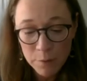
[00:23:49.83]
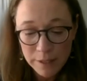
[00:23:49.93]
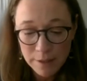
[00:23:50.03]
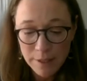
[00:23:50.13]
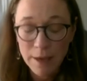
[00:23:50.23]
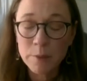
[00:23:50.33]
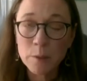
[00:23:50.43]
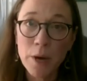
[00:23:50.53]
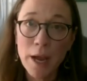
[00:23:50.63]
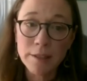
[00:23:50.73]
Well, if there
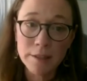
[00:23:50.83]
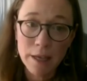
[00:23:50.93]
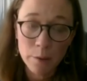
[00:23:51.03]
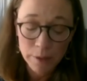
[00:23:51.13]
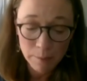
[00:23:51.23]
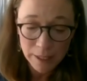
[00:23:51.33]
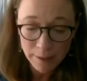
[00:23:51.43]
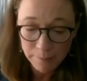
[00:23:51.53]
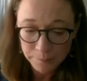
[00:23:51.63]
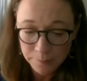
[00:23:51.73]
ever was a time to
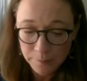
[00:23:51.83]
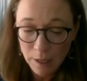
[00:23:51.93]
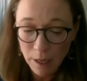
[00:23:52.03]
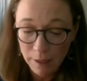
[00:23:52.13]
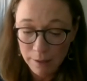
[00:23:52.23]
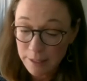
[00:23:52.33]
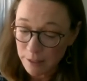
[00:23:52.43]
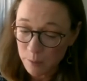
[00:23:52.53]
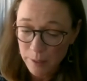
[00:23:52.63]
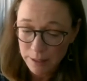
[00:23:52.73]
practice equanimity,
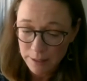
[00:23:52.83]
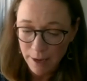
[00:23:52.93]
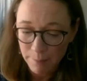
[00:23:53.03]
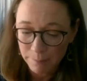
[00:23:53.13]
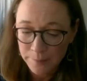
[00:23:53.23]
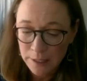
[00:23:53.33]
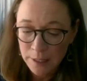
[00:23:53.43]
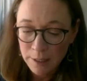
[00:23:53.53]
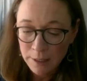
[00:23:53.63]
this has been the time.